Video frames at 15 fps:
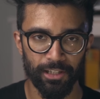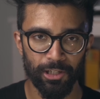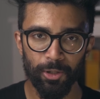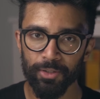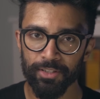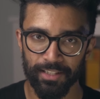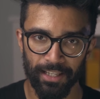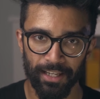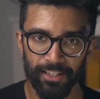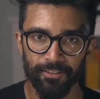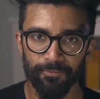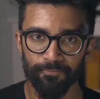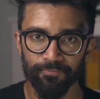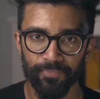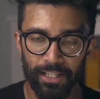looks like.
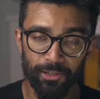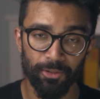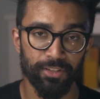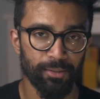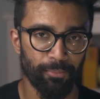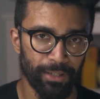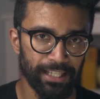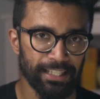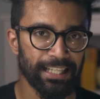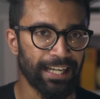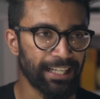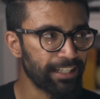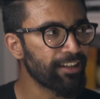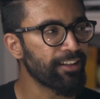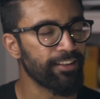It looks a bit
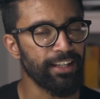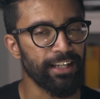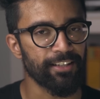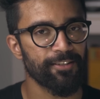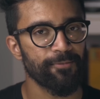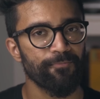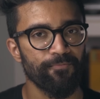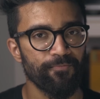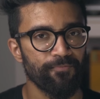like this.